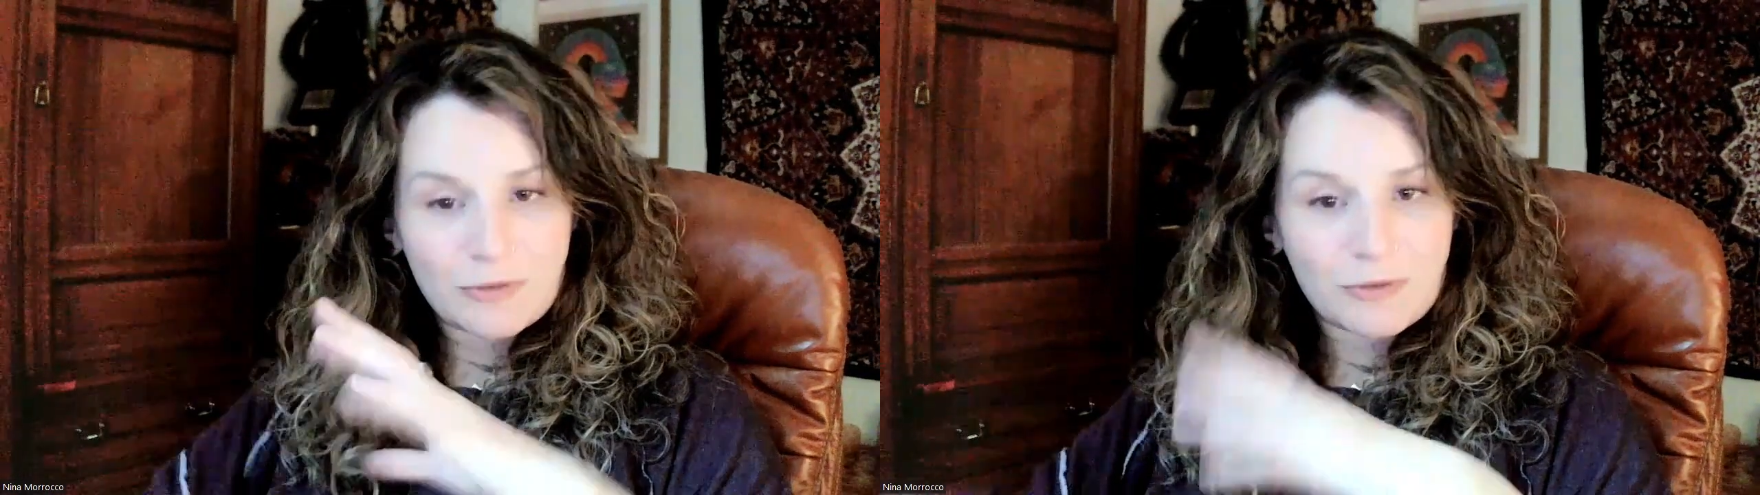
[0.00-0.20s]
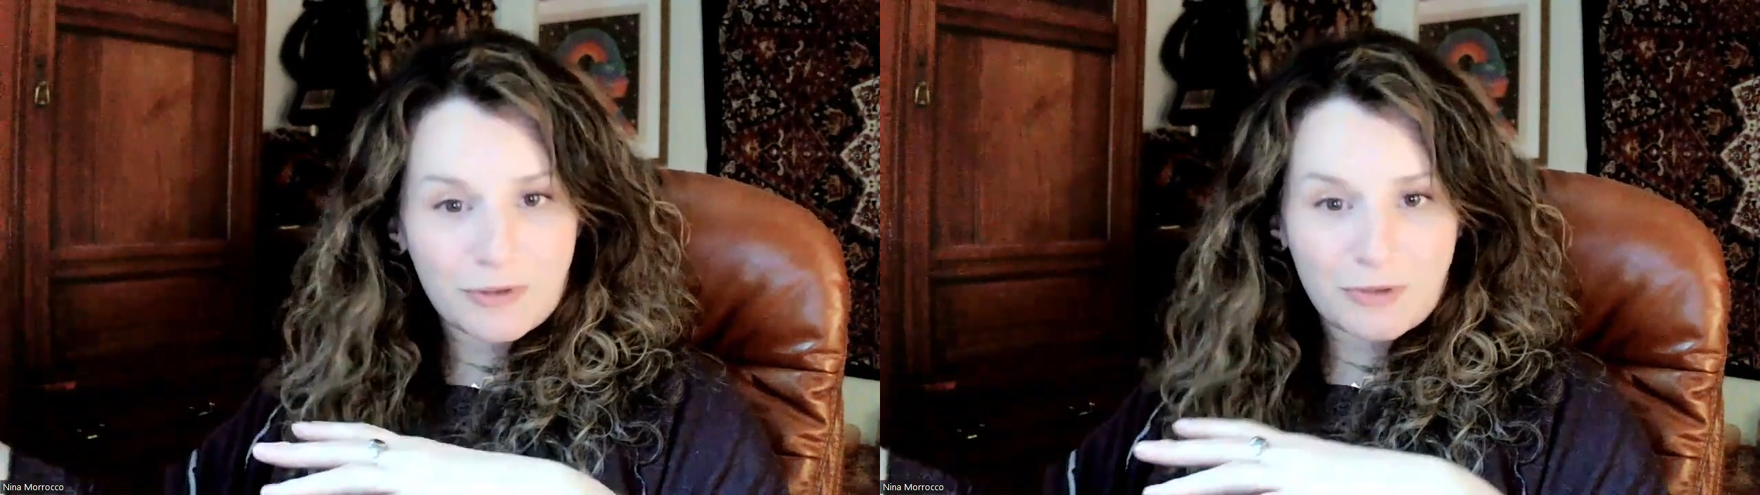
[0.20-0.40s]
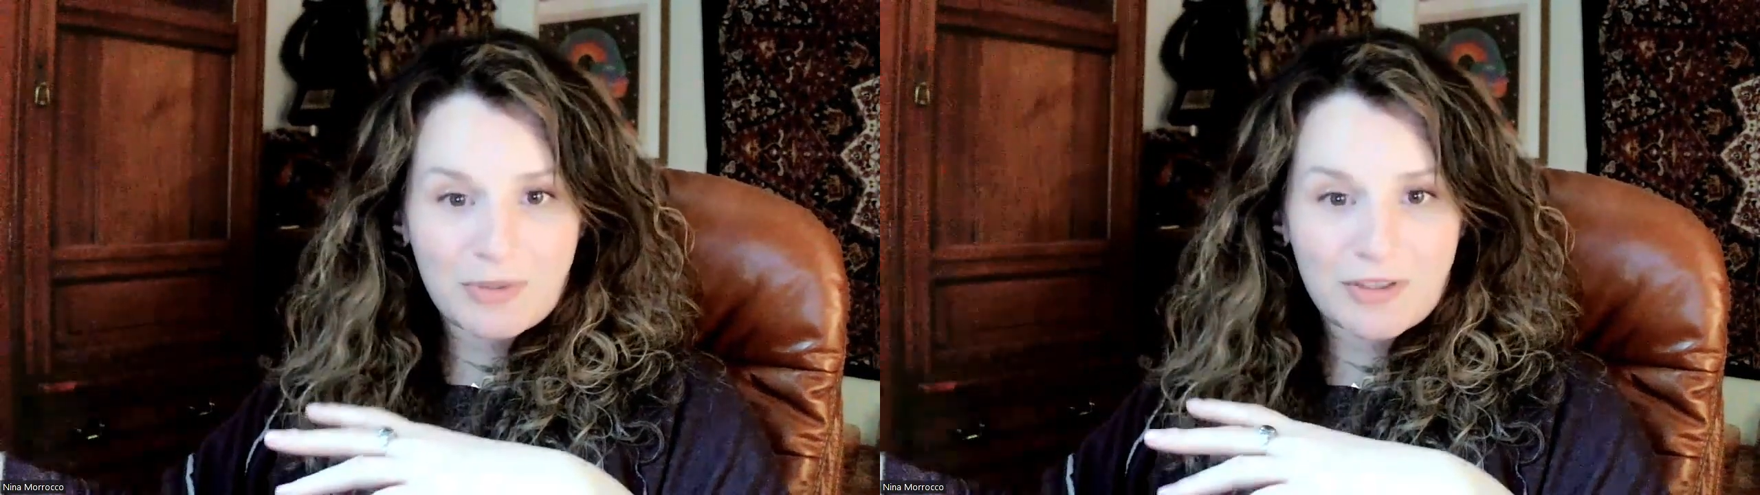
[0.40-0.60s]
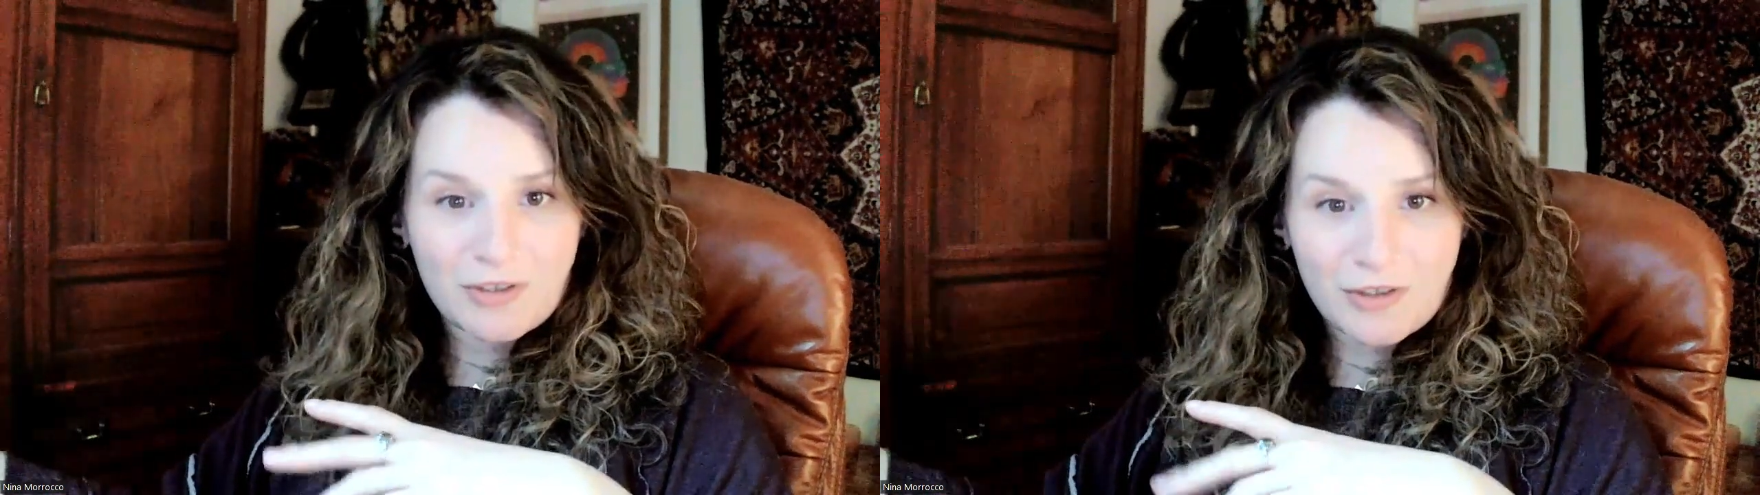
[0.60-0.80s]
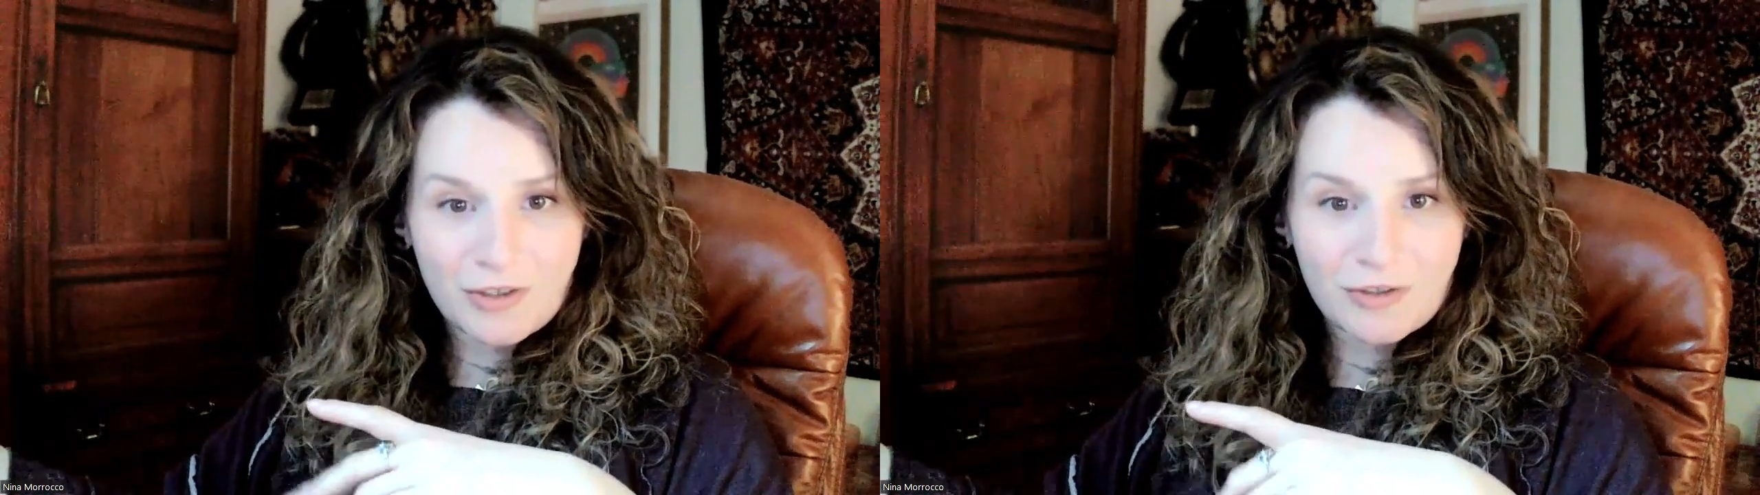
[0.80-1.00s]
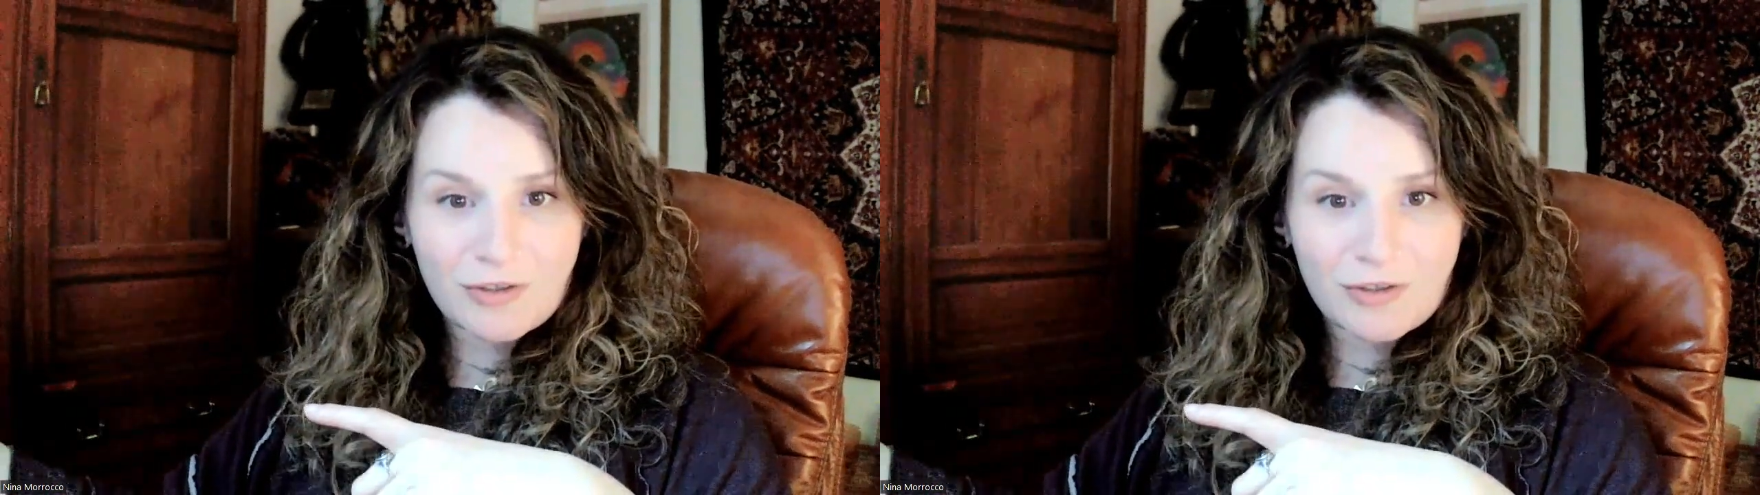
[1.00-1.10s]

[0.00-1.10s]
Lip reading: daughter's going to be starting